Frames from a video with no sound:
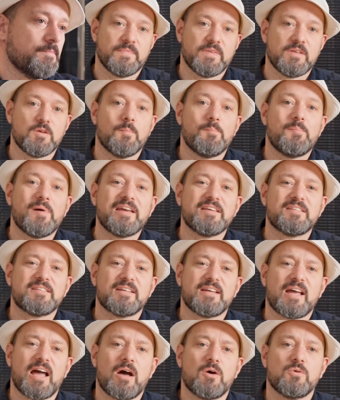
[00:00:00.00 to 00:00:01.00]
Your basic
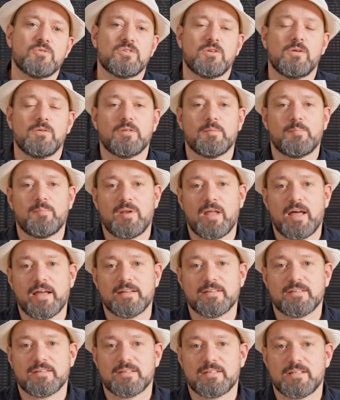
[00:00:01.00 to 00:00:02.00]
household
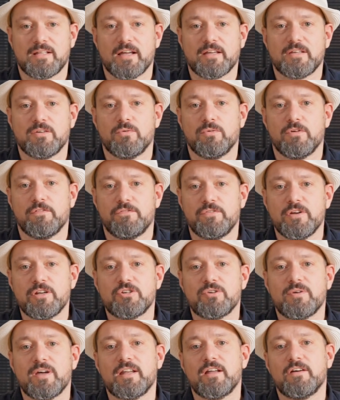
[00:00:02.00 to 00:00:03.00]
appliances like your
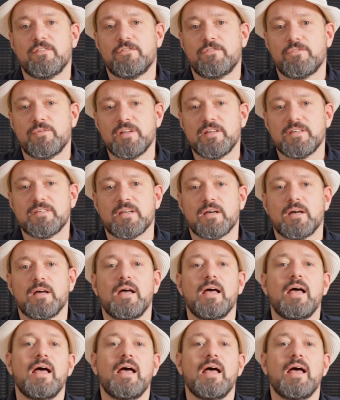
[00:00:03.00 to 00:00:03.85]
refrigerator, freezer,